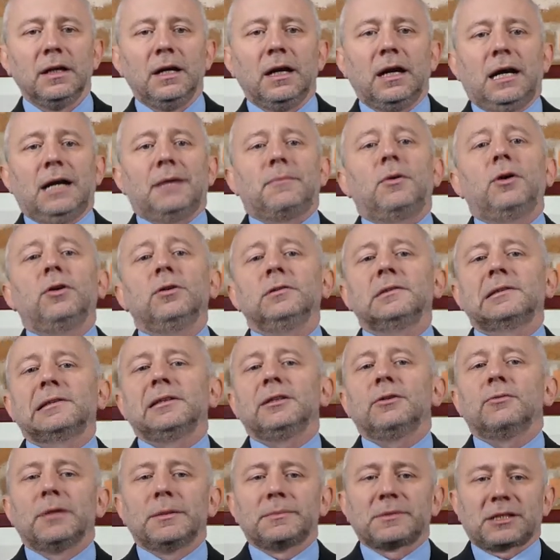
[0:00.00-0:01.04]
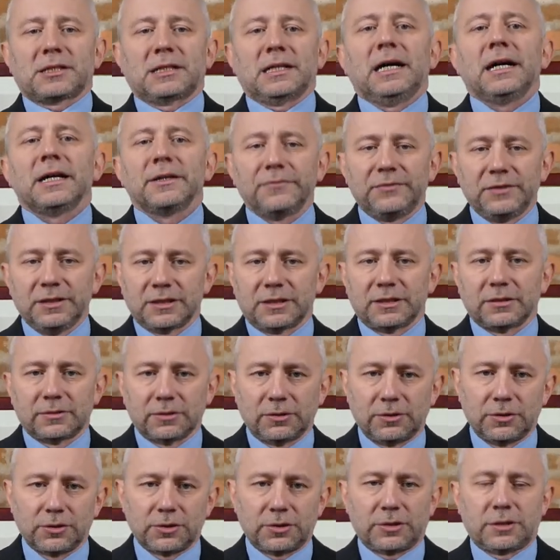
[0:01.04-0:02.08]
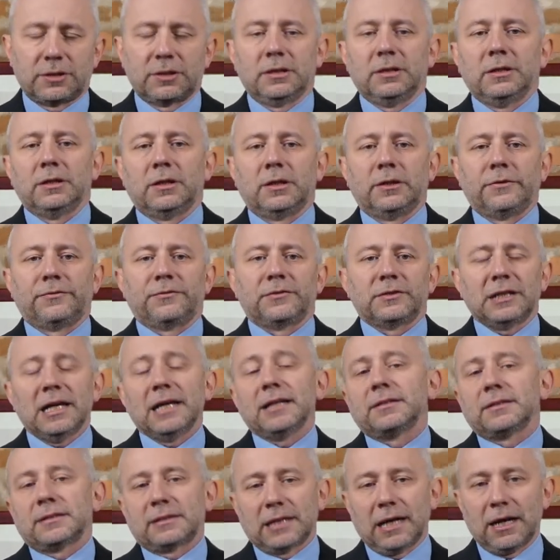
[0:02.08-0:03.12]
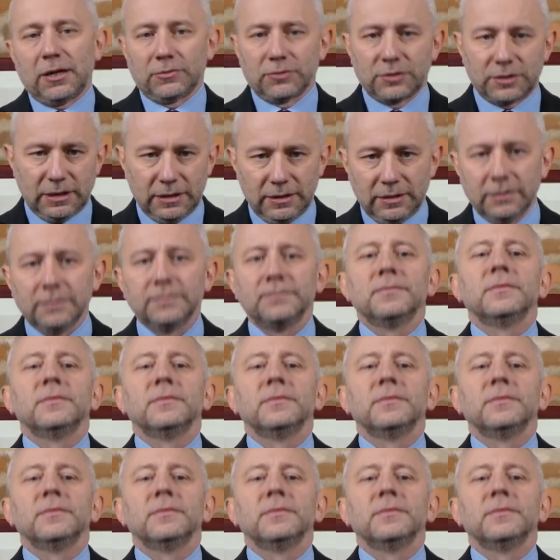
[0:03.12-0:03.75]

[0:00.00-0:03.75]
a monthly website visitors of 10,000,